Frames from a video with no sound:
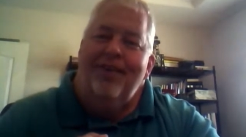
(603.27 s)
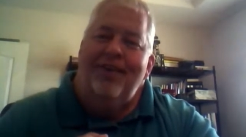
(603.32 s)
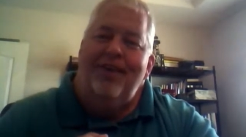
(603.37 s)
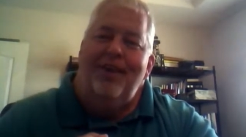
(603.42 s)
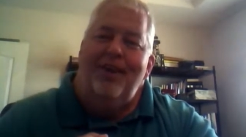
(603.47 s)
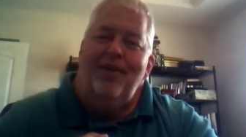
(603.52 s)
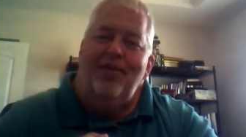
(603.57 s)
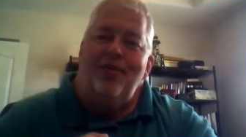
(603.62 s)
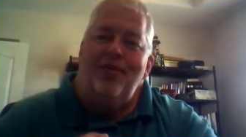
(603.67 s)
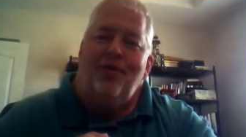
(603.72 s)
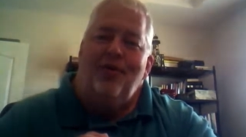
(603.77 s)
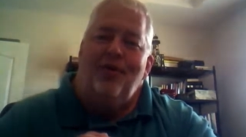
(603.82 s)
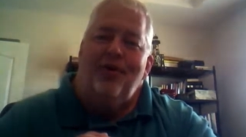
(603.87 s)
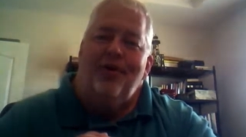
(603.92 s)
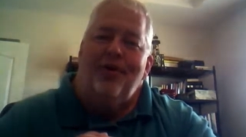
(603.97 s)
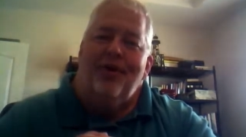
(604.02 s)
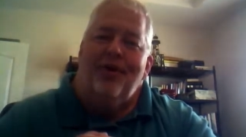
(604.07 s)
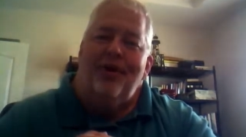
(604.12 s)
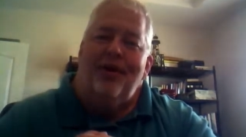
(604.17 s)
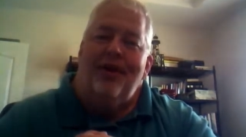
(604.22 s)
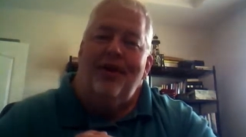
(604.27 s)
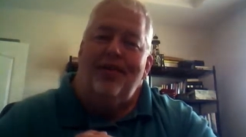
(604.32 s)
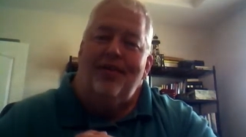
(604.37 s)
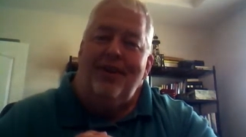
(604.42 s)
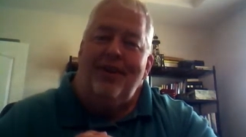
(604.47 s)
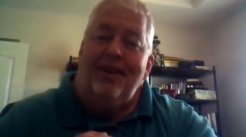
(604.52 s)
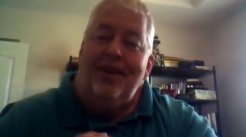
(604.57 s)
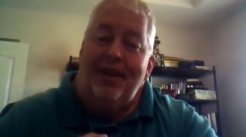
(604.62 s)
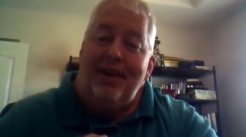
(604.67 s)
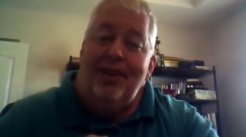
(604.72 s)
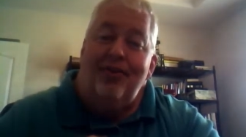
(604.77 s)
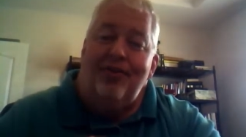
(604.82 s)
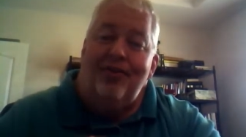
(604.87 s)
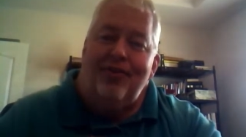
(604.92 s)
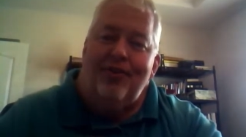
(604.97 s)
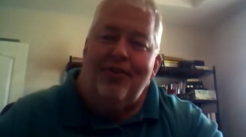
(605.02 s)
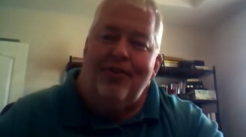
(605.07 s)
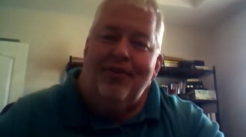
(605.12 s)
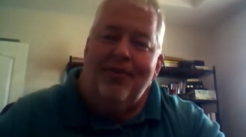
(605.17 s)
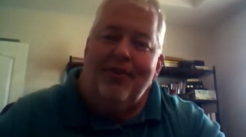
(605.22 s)
in your
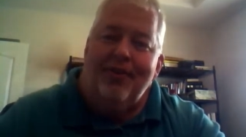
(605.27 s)
edification.